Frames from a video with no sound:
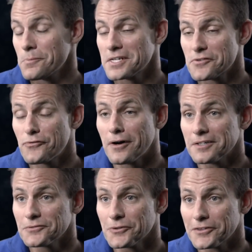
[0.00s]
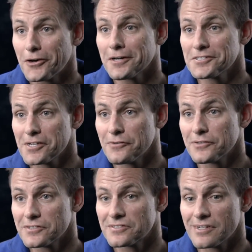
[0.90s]
what makes it fun, right? The hard stuff
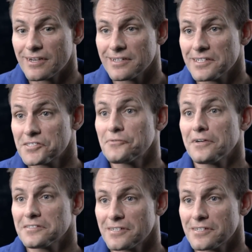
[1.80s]
is, uh, is the fun